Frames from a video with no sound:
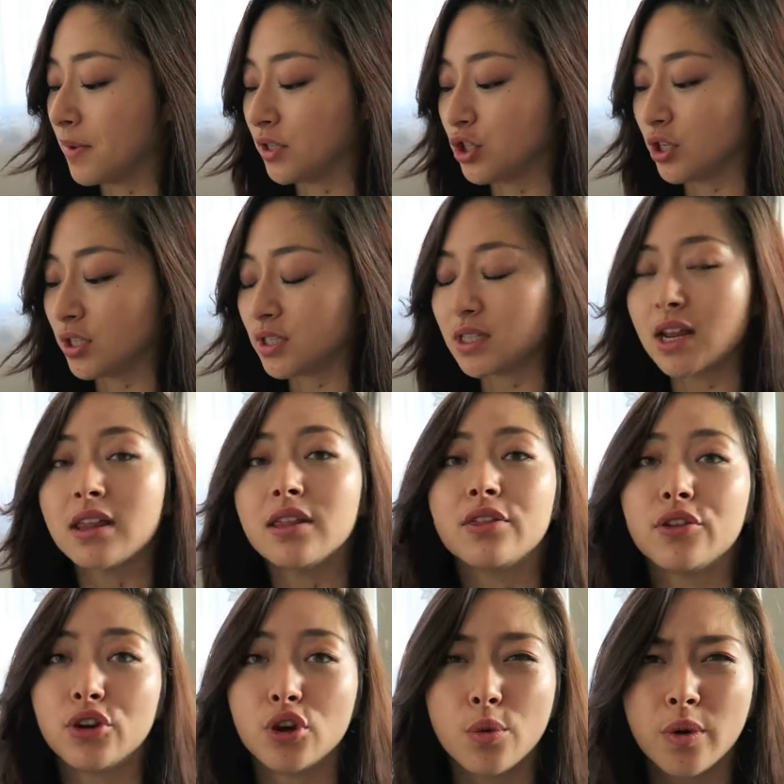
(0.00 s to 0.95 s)
Just a
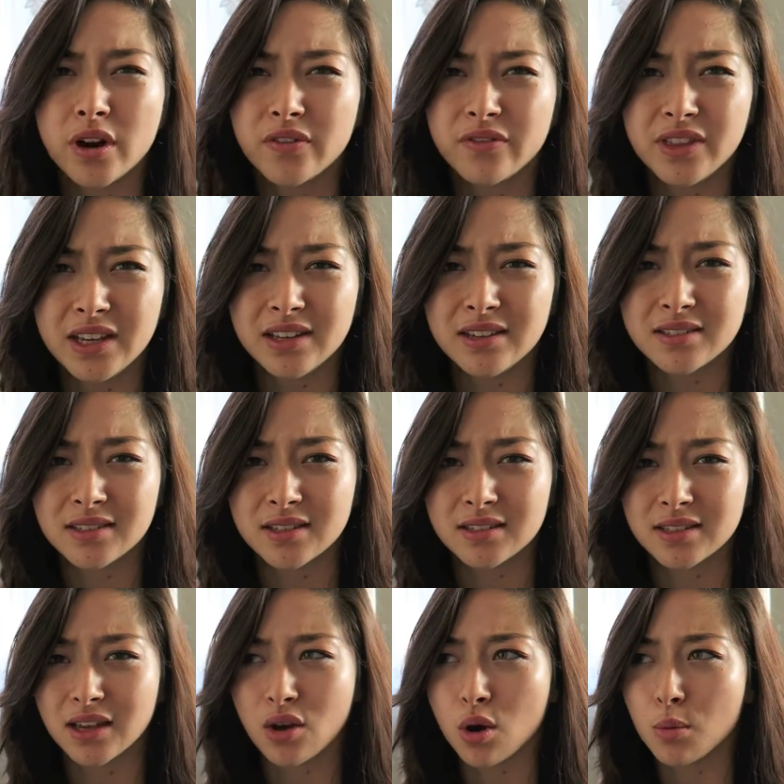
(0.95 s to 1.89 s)
little one of these
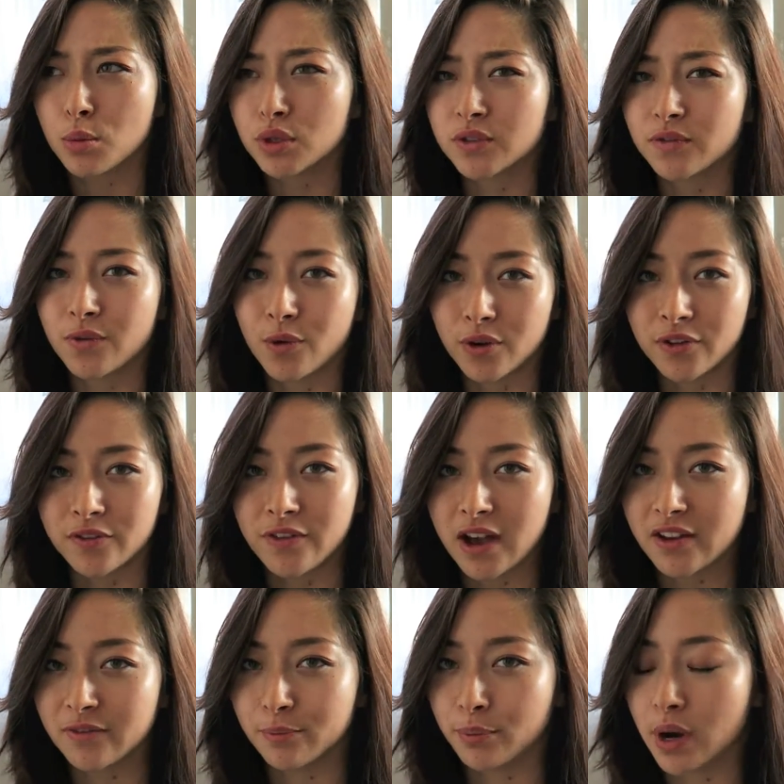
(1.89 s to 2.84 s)
is like almost $4 or
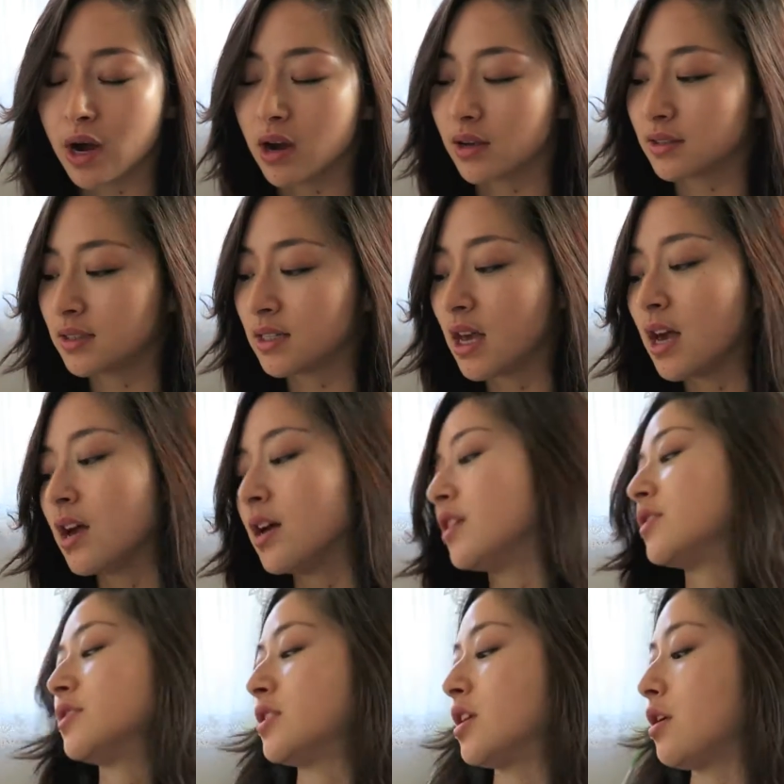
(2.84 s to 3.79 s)
$5.
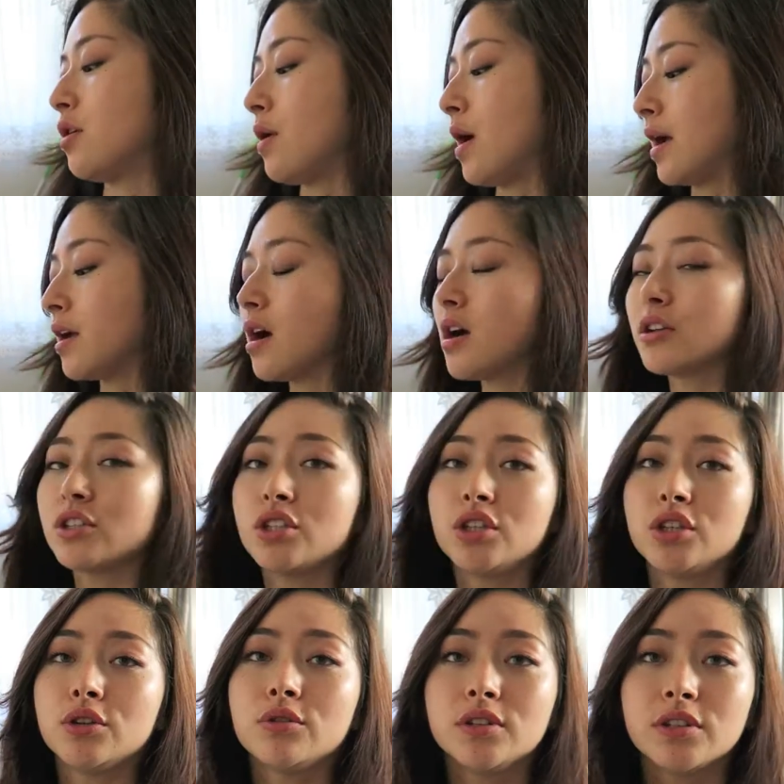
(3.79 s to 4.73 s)
So I got
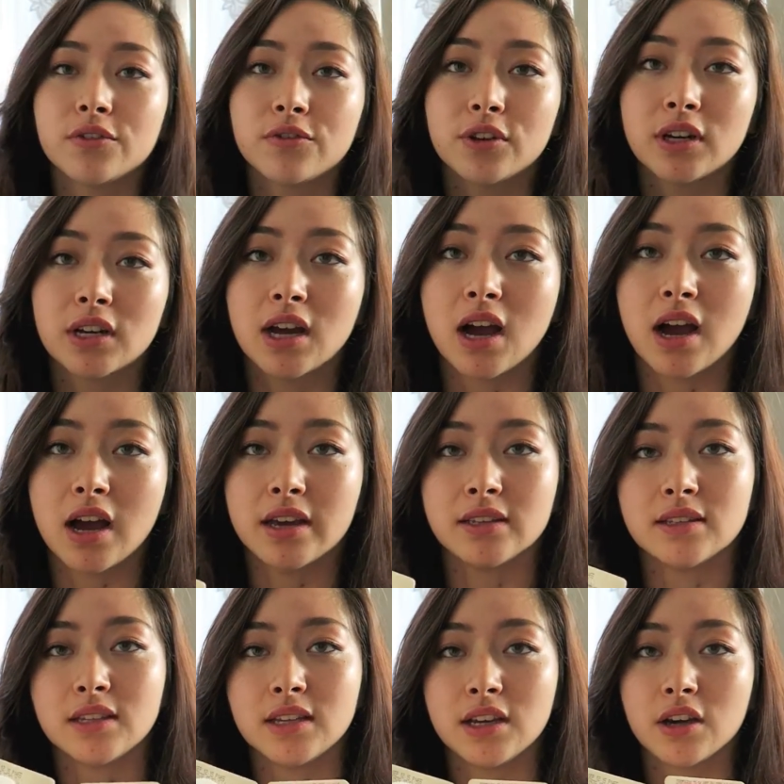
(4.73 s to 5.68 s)
two different
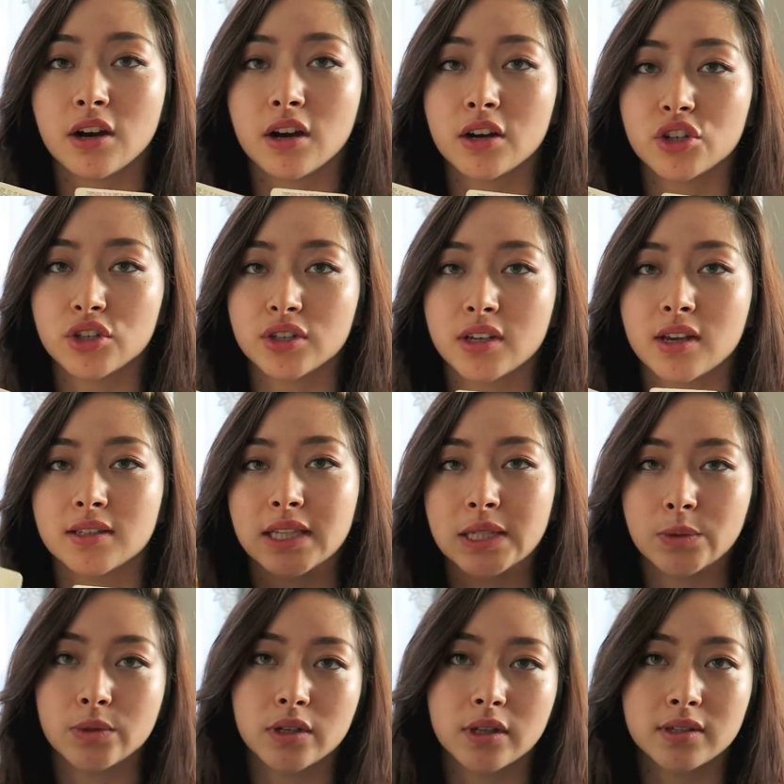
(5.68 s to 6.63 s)
kinds here just because
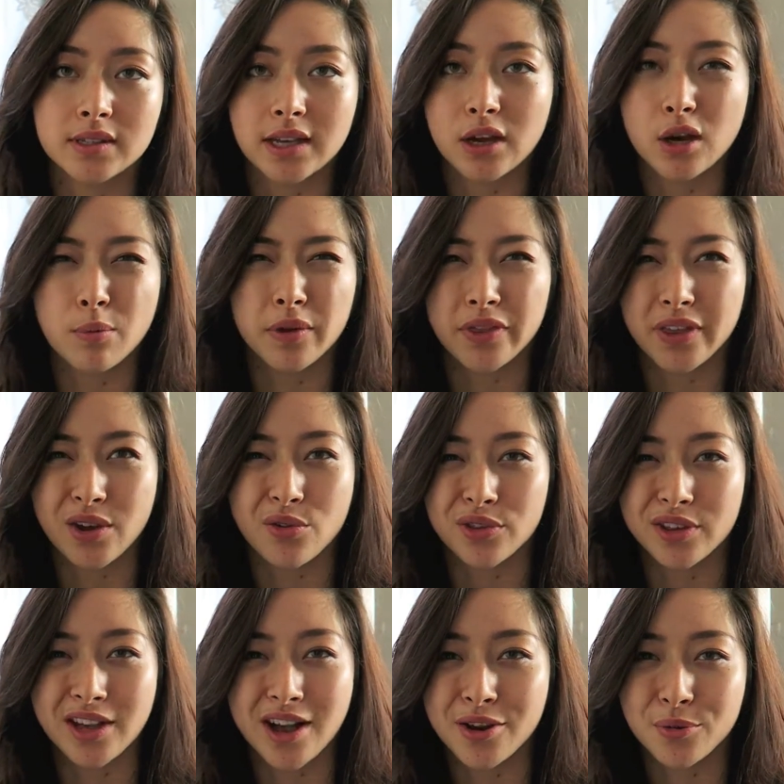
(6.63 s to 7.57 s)
this was on sale, but they
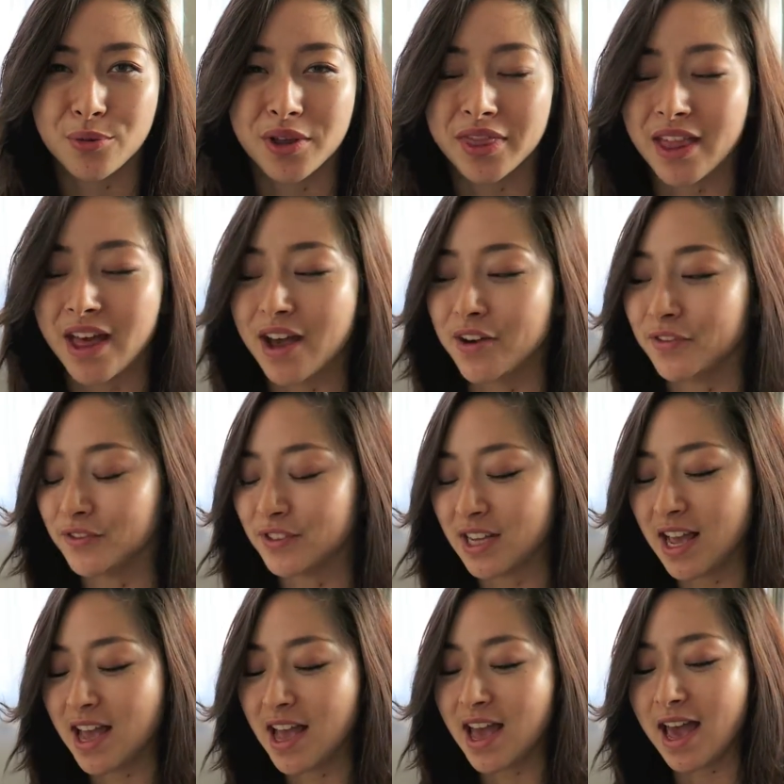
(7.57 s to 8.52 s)
only had one
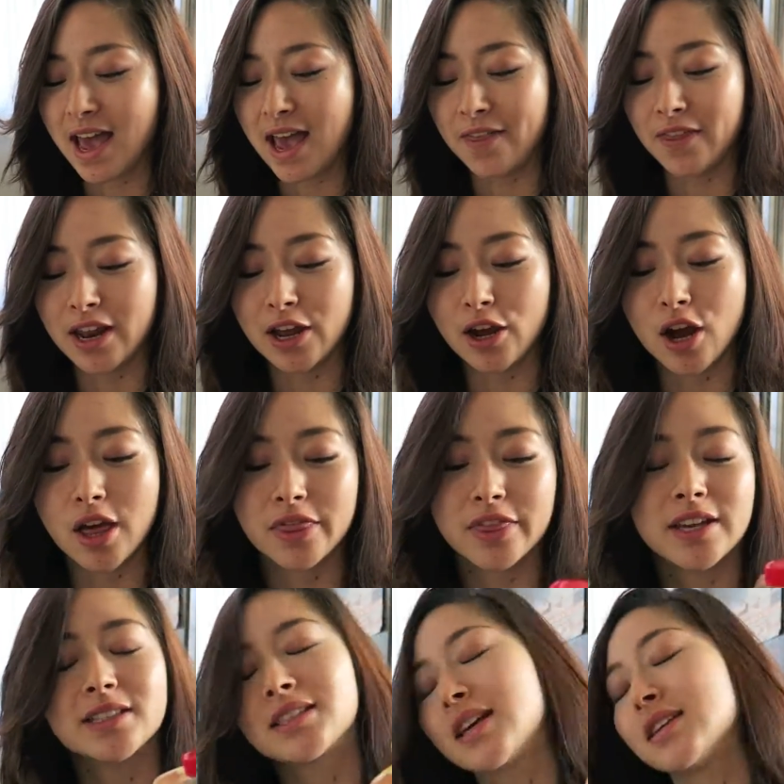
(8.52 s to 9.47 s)
left. And then I got
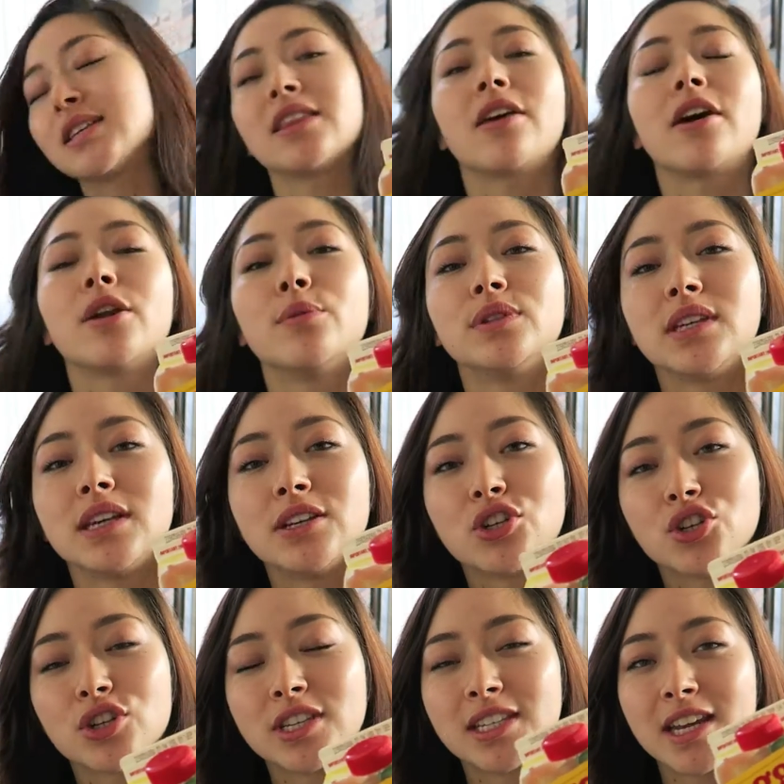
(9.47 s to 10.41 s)
this because I thought it was
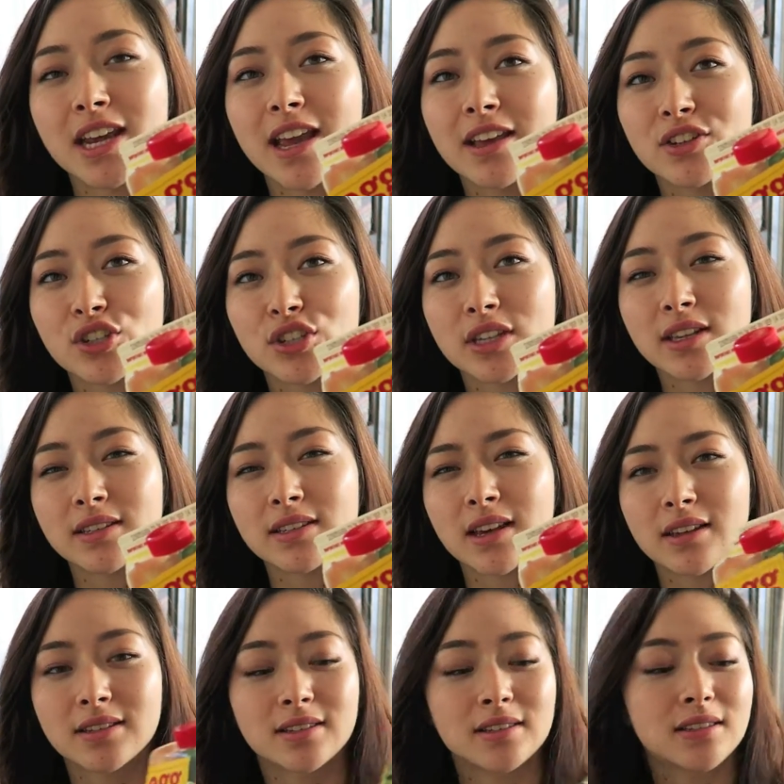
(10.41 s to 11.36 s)
interesting, just this
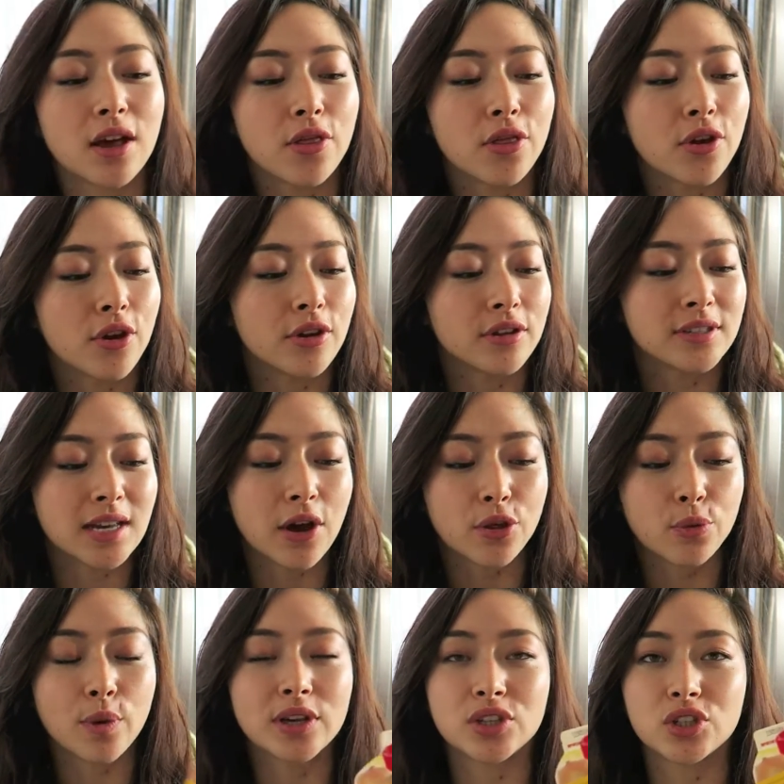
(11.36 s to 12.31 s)

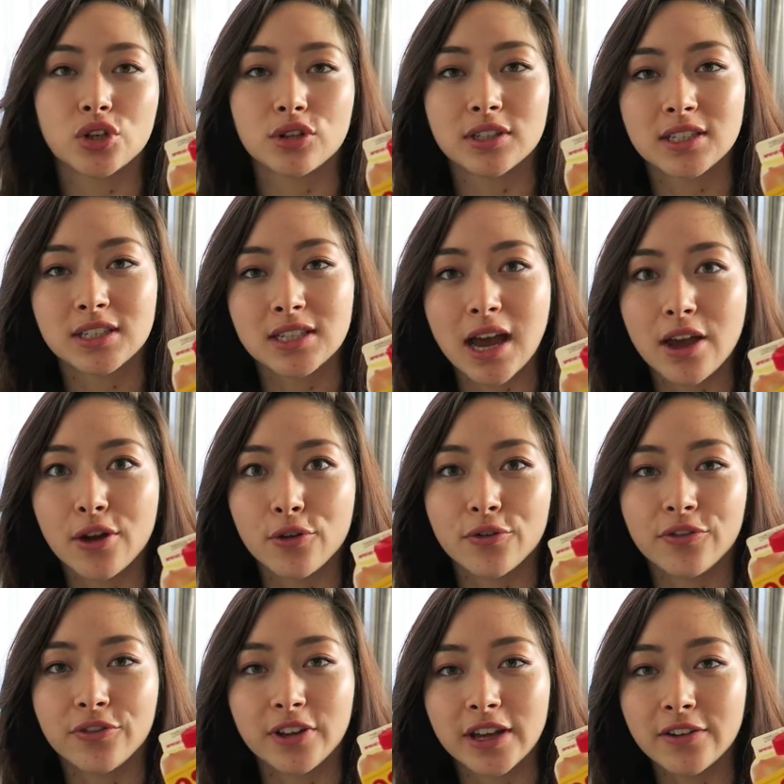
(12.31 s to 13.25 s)
southwestern
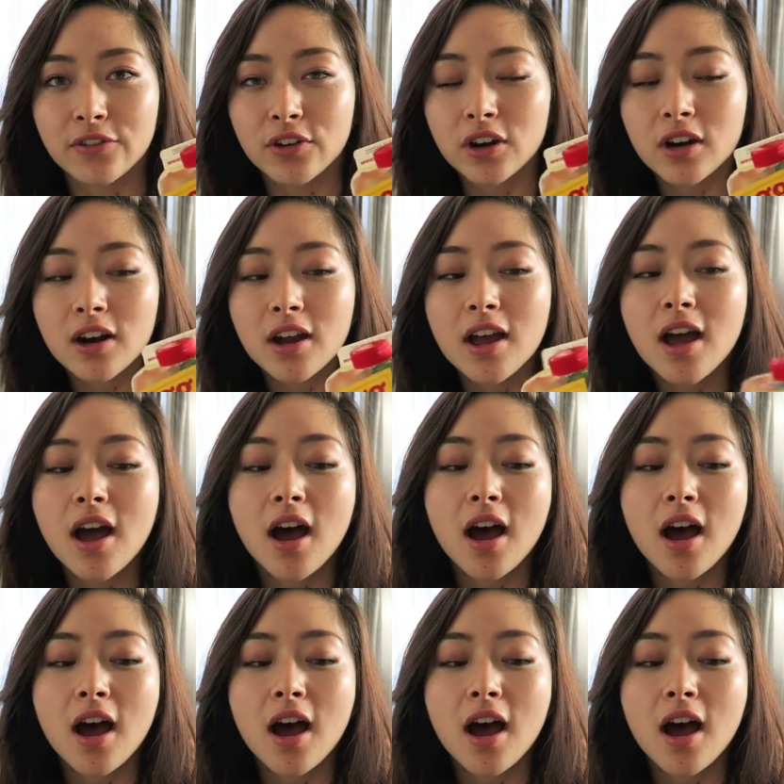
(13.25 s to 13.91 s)
style flavor.